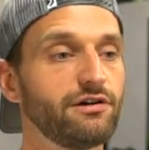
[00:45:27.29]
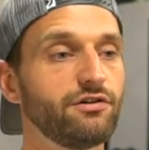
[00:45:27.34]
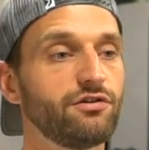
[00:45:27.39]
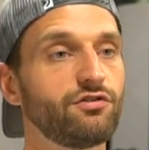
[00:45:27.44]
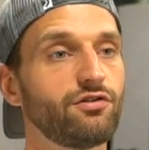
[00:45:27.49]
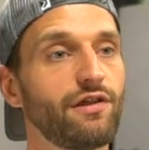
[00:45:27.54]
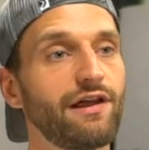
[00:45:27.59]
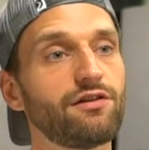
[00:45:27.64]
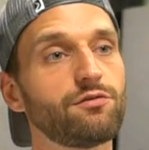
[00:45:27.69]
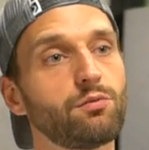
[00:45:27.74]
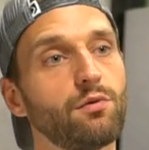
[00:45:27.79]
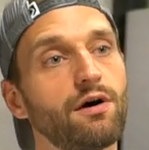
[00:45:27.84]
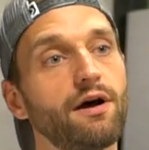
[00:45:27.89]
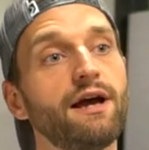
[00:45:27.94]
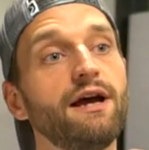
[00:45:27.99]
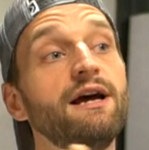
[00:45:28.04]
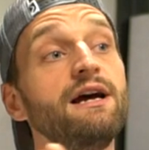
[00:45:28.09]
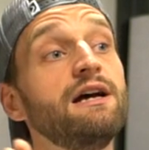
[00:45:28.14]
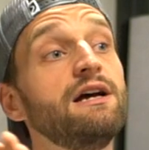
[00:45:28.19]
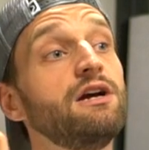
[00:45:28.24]
And so that's why
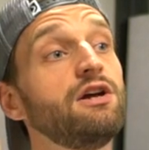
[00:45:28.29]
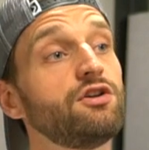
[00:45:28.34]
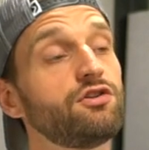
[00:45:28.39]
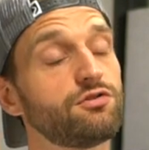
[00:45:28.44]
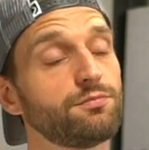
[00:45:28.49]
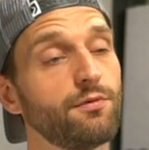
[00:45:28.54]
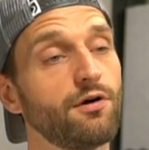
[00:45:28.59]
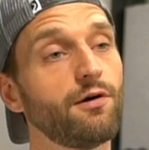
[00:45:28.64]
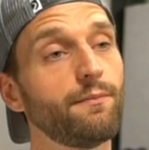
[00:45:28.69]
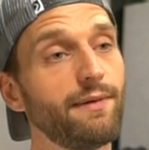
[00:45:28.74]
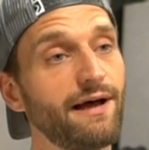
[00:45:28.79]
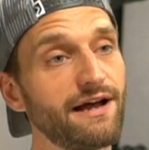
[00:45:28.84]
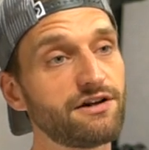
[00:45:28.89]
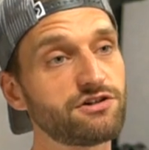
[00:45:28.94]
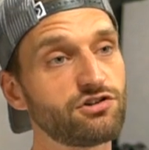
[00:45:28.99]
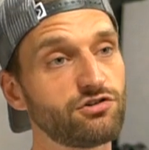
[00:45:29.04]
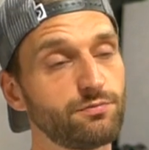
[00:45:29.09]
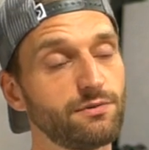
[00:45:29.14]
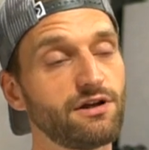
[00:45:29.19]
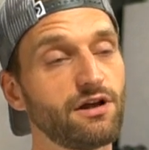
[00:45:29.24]
small
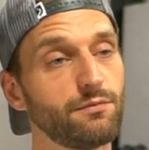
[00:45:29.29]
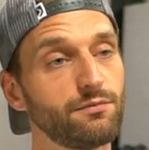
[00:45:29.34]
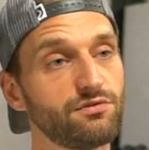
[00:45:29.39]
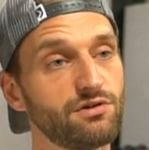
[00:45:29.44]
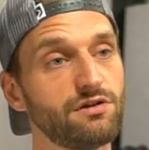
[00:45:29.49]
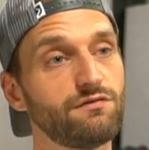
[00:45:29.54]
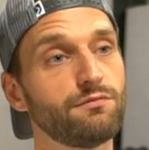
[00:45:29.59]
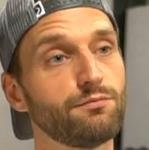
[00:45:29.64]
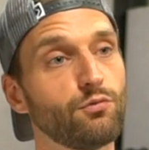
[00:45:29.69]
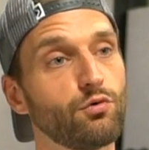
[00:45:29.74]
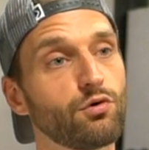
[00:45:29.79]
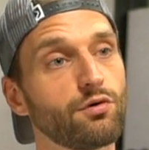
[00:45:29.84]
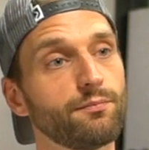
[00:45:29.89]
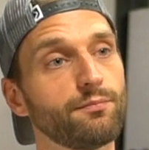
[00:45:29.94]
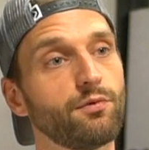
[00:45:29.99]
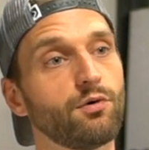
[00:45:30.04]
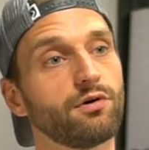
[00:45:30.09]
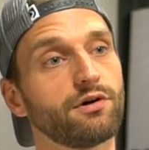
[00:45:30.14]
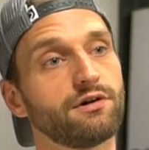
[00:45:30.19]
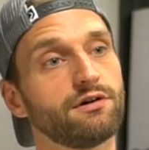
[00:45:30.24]
batches becomes even more
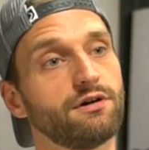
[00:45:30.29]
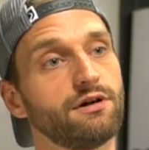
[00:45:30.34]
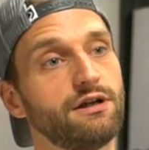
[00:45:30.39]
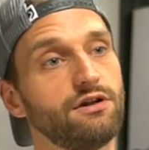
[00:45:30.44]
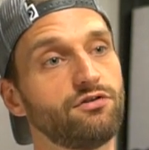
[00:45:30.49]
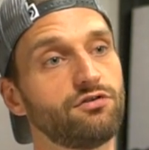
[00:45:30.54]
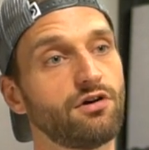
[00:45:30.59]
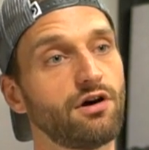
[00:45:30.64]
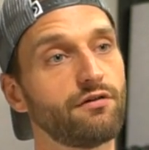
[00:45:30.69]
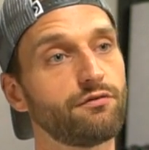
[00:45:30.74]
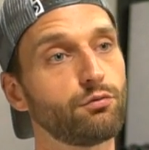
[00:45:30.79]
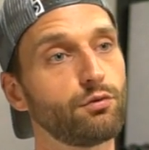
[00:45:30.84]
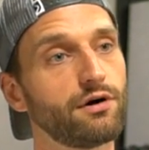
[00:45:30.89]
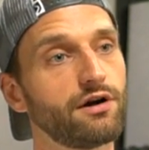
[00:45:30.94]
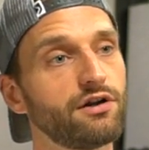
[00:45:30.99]
important in software.